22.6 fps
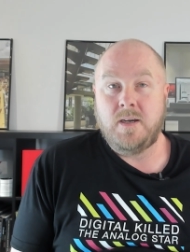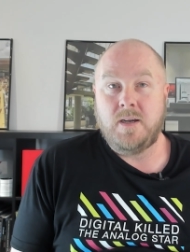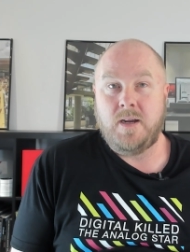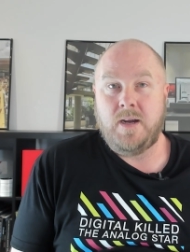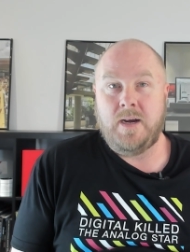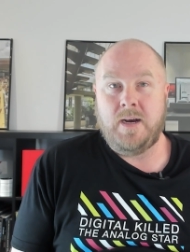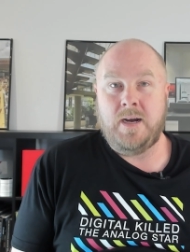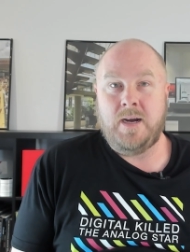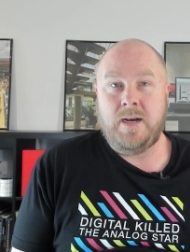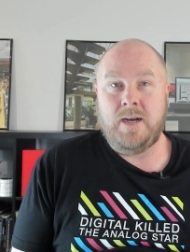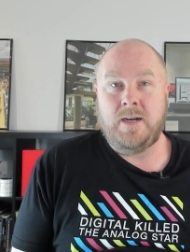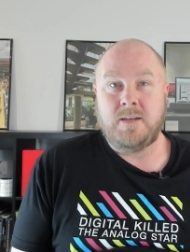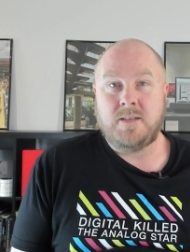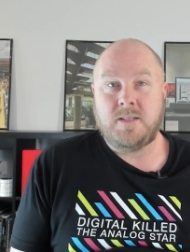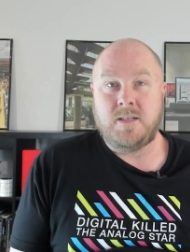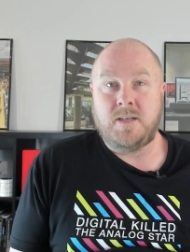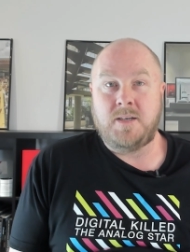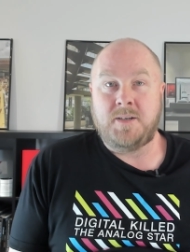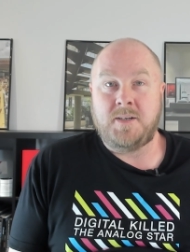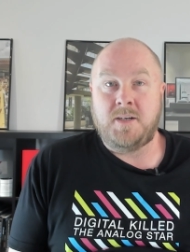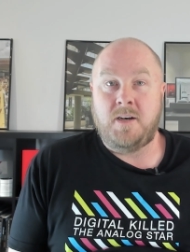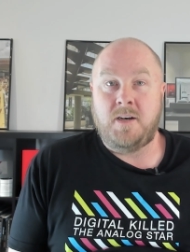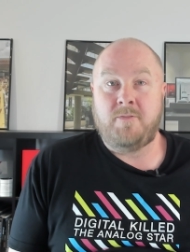uh, to
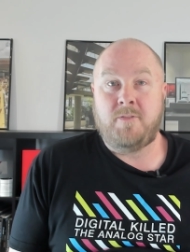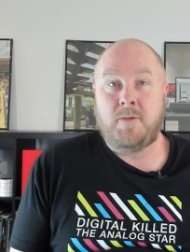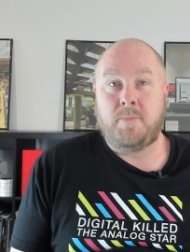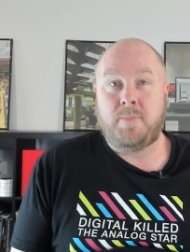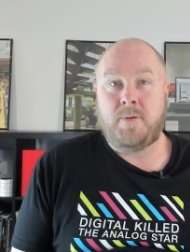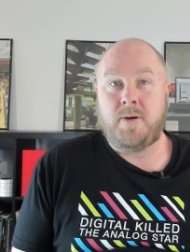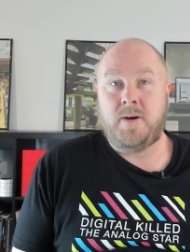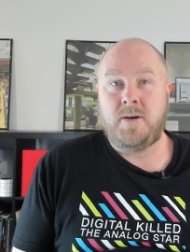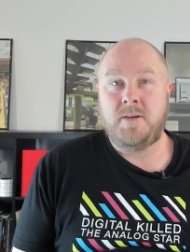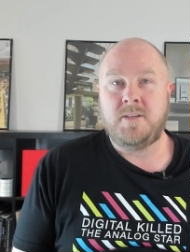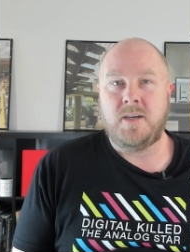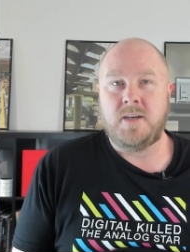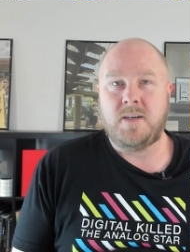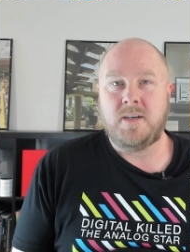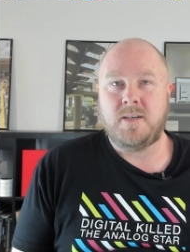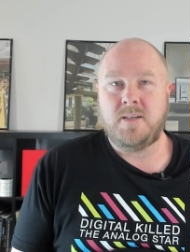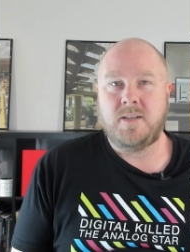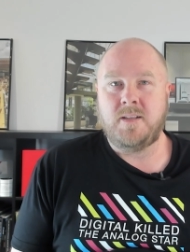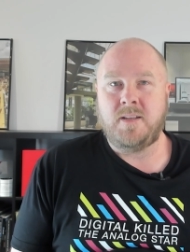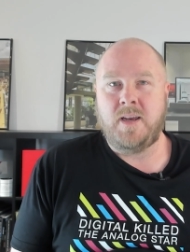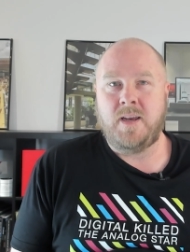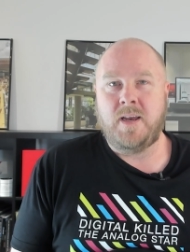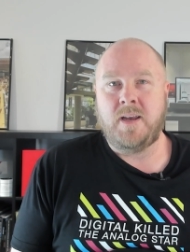deliver a project
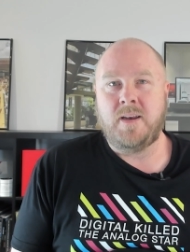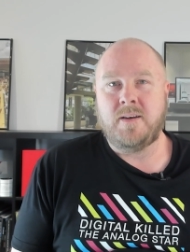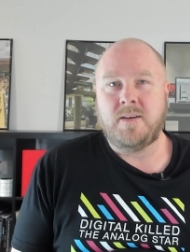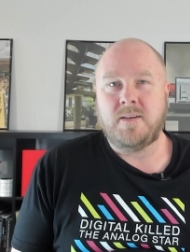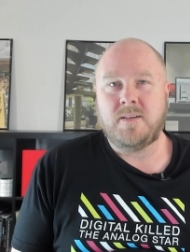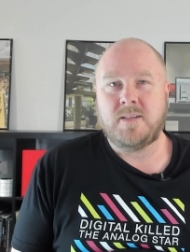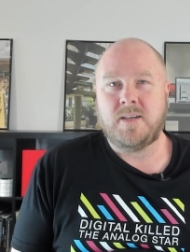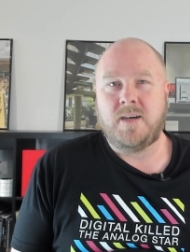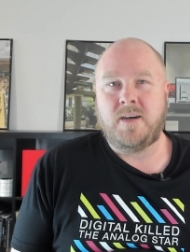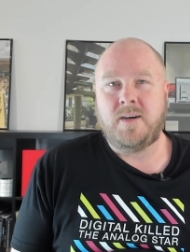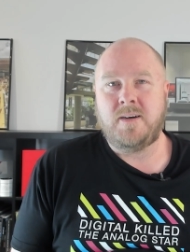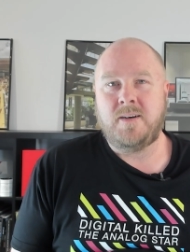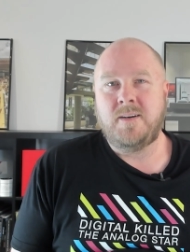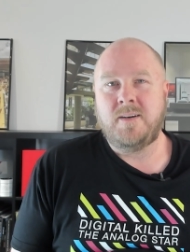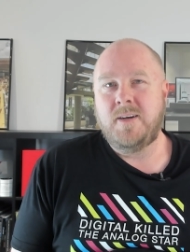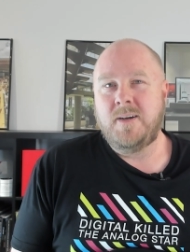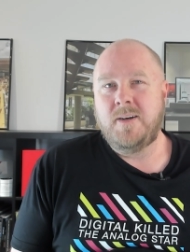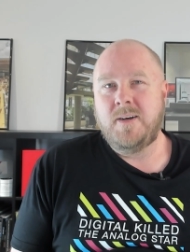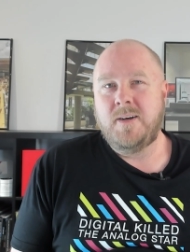in the end. So